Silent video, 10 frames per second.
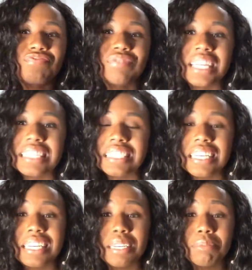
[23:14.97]
when I
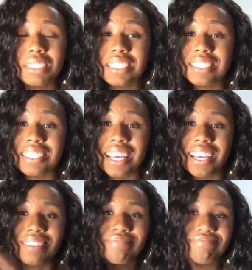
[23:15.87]
see him, it's just
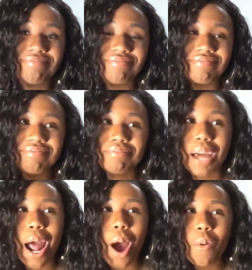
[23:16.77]
like,
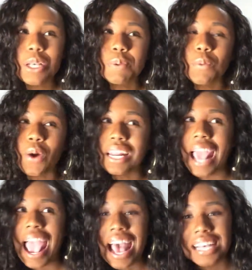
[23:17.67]
but I always be wanting
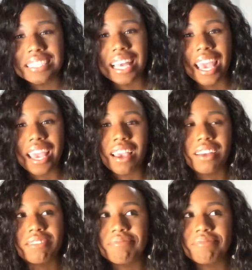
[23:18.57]
to ask, like,